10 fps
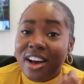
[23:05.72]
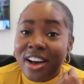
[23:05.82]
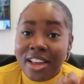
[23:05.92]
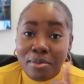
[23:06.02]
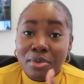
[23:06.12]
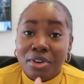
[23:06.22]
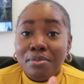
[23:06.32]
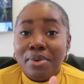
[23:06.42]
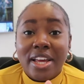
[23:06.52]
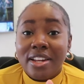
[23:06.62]
am a
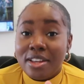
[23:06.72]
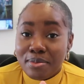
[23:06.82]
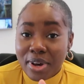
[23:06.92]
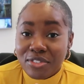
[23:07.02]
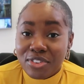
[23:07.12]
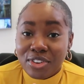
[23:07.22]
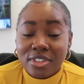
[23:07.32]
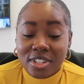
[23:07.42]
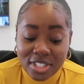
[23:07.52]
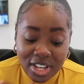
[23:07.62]
complainer about
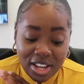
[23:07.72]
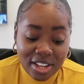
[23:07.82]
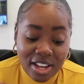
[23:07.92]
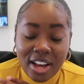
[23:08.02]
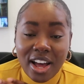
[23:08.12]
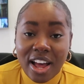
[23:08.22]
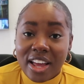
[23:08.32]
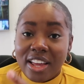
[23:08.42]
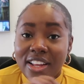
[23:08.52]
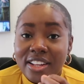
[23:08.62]
food because I
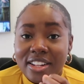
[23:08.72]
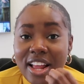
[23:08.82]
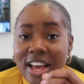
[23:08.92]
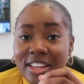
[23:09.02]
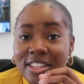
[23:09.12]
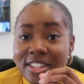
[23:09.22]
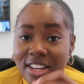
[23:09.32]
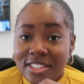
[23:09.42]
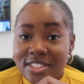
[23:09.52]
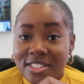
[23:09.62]
like
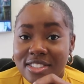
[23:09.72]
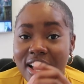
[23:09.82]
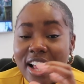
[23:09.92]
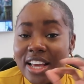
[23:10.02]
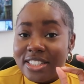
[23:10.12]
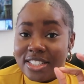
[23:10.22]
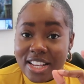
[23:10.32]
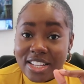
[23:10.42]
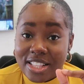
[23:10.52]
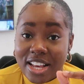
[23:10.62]
to
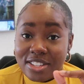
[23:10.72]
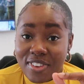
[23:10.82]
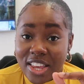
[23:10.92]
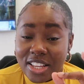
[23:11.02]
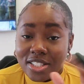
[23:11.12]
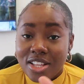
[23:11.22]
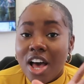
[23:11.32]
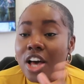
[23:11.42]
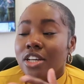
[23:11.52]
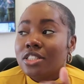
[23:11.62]
taste nice things.
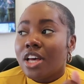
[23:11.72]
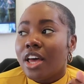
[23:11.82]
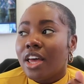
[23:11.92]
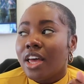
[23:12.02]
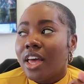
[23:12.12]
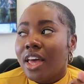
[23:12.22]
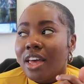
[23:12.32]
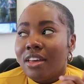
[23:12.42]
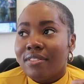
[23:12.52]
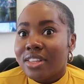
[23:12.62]
So
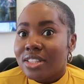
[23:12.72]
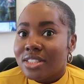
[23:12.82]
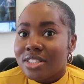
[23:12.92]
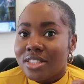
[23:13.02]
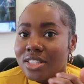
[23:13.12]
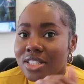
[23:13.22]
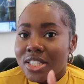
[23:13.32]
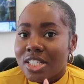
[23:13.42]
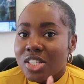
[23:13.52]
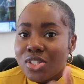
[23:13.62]
if it's
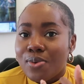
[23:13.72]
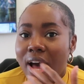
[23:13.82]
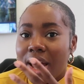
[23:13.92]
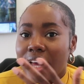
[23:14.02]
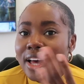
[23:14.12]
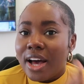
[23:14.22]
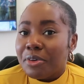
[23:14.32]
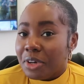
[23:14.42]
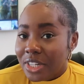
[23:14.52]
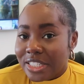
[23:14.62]
swag,
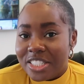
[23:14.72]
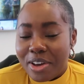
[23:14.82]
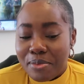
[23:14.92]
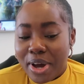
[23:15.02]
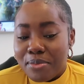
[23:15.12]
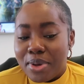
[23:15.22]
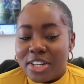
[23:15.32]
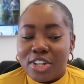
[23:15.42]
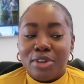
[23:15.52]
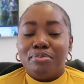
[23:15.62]
I'm gonna share my
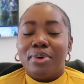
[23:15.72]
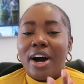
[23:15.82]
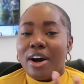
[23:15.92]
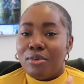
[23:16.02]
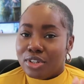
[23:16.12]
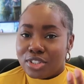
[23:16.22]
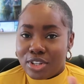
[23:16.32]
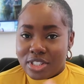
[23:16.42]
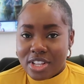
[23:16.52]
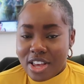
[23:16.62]
opinion, but I won't do
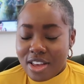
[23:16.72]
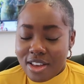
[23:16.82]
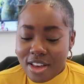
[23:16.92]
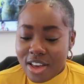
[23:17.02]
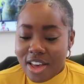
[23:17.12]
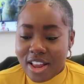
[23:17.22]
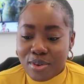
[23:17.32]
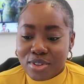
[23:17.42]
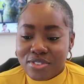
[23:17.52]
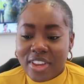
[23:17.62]
it to hurt
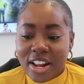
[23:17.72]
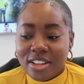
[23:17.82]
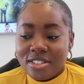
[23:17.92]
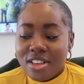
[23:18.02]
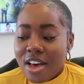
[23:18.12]
anyone's feelings.